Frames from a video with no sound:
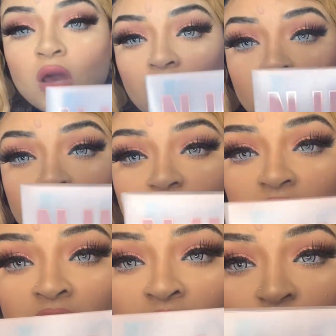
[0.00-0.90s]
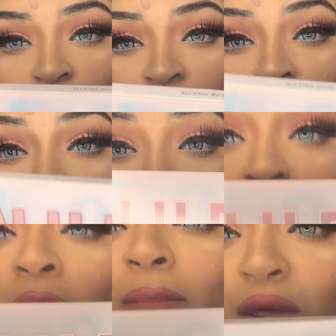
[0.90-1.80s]
of the
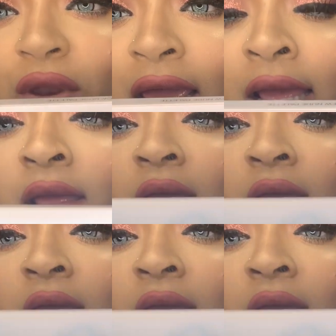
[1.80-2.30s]
Huda Beauty